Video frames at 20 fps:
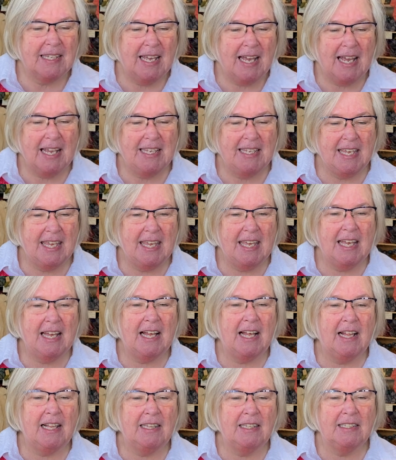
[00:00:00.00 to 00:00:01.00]
Hi,
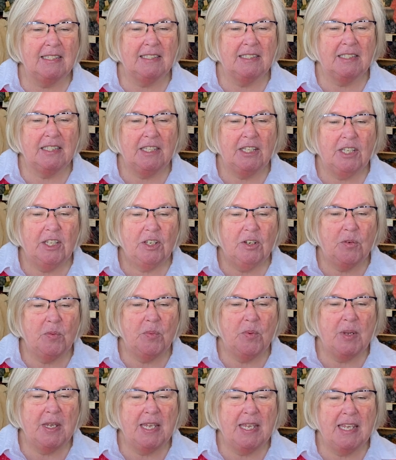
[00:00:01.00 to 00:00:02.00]
Gail.
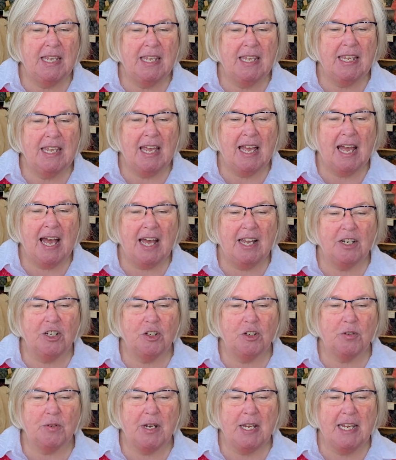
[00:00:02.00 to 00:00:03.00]
We had a
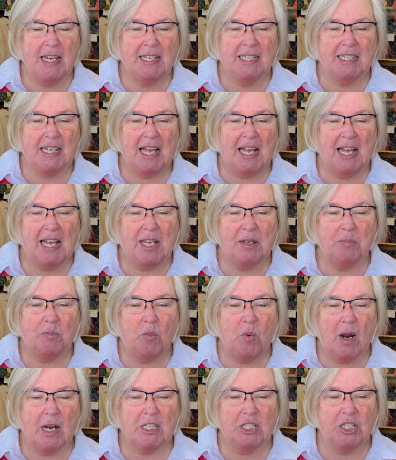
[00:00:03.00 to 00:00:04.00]
great time
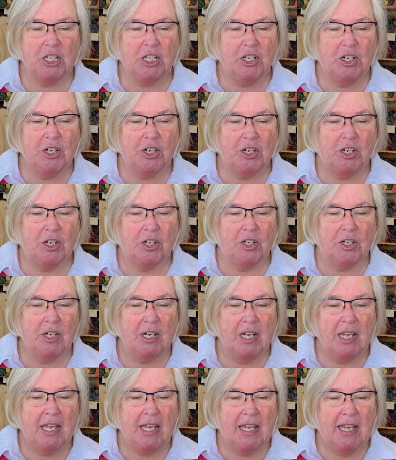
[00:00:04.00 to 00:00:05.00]
watching her
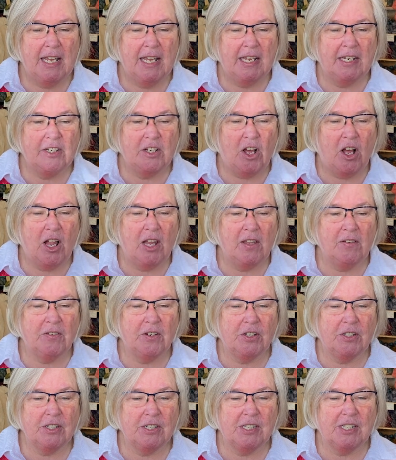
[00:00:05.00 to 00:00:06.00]
and all of
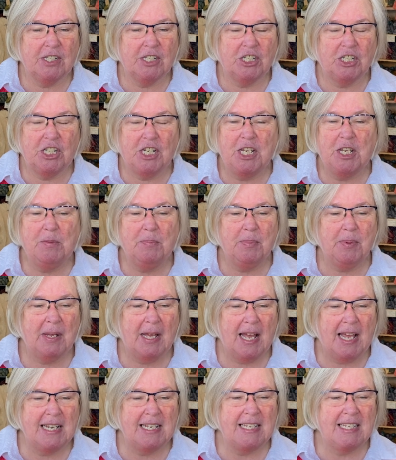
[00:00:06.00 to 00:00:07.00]
her sheep.
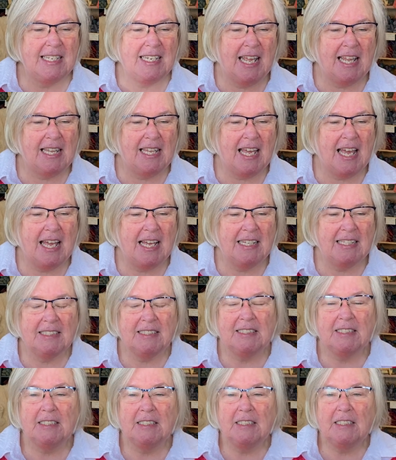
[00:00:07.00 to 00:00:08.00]
Hi, Stella.
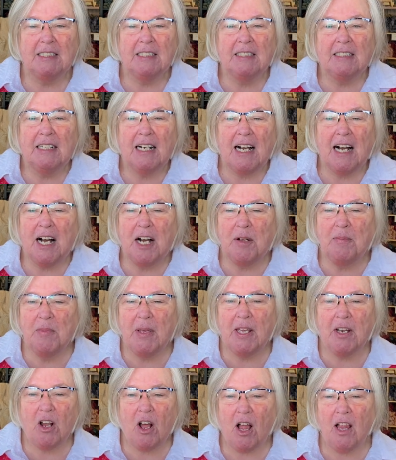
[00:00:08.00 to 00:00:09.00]

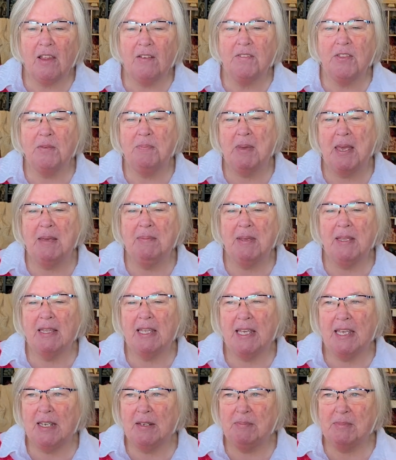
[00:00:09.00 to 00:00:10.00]
And all of the baby
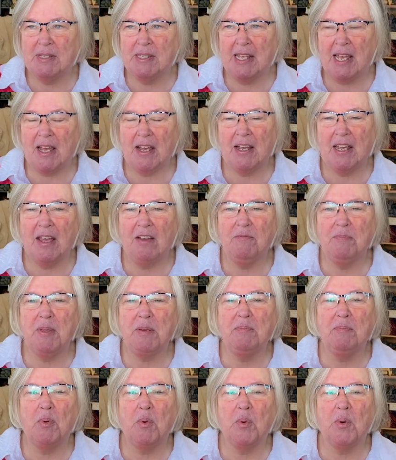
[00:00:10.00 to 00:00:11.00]
lambs that have
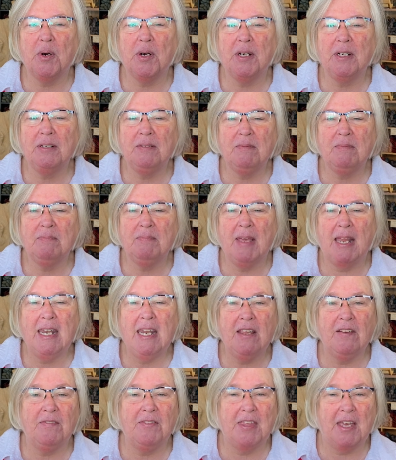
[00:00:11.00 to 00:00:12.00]
been born.
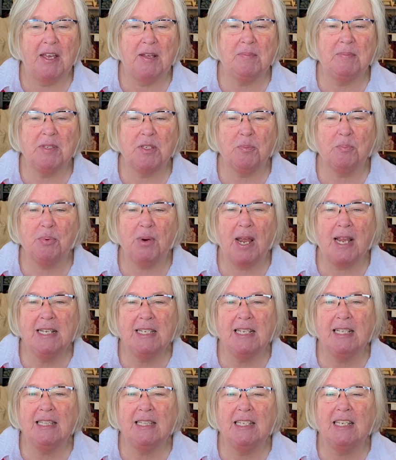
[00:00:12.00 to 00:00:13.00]
Many of them,
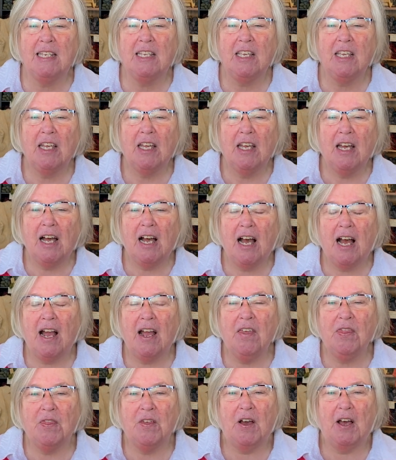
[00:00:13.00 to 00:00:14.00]
surprisingly,
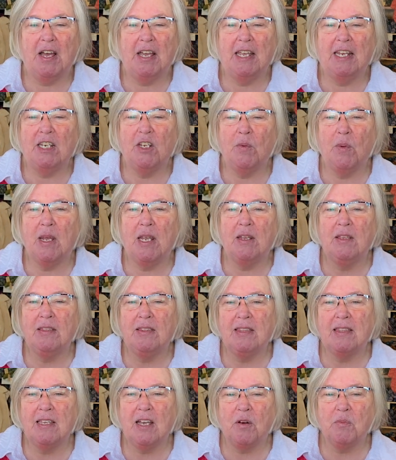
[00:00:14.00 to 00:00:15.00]
I thought anyway,
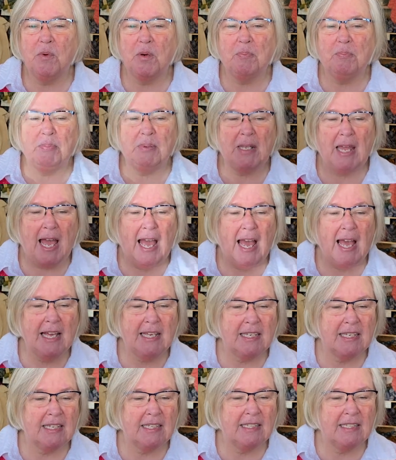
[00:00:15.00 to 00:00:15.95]
that were black.